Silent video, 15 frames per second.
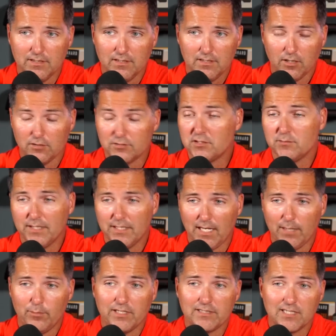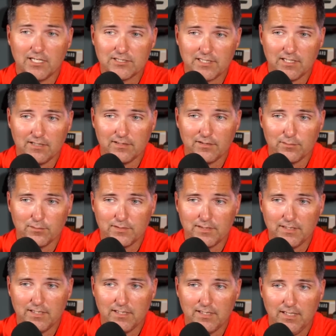or excuse me, a game winning touchdown they threw at the
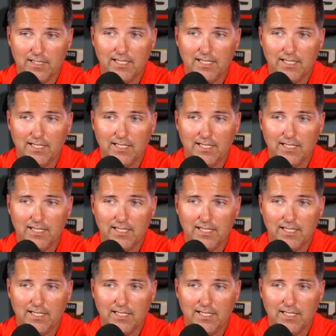end